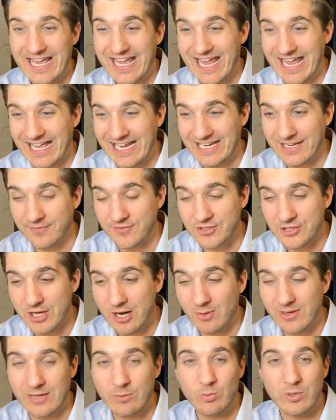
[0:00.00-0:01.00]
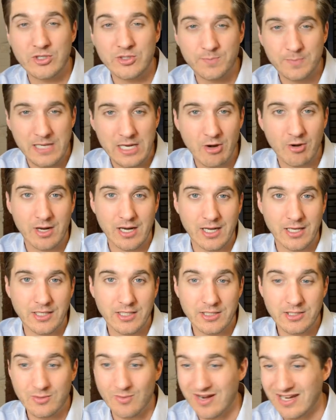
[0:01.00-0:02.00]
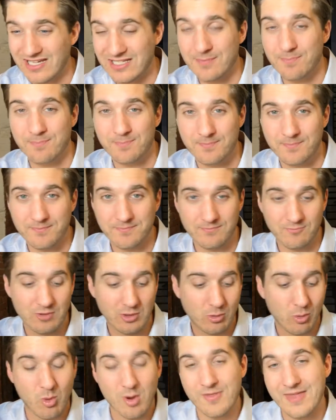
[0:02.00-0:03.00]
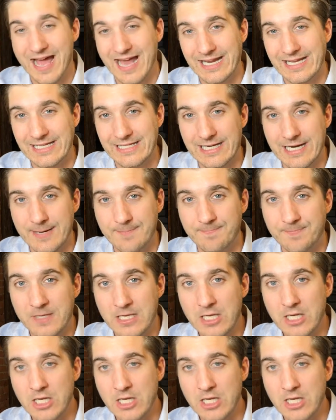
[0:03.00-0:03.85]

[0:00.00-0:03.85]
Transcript: And if so, in which period do I need to record that income?